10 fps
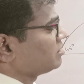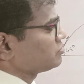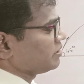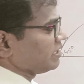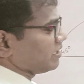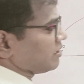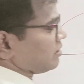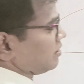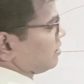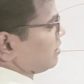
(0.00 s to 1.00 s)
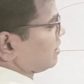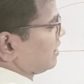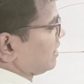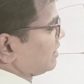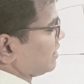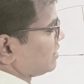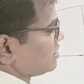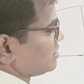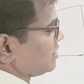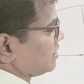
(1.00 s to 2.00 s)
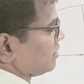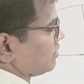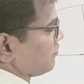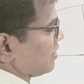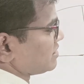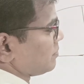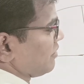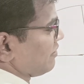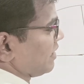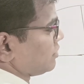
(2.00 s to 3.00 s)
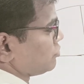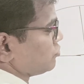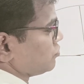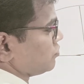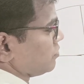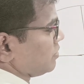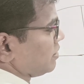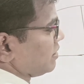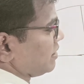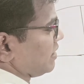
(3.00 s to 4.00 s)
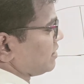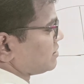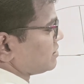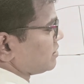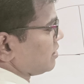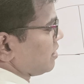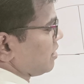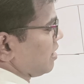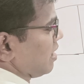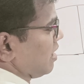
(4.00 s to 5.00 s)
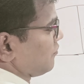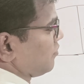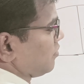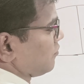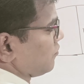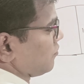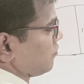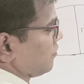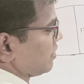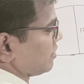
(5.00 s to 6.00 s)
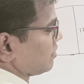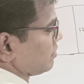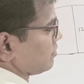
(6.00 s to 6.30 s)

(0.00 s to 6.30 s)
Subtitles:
So here kinetic energy, for example, I will write 2 is half of 1.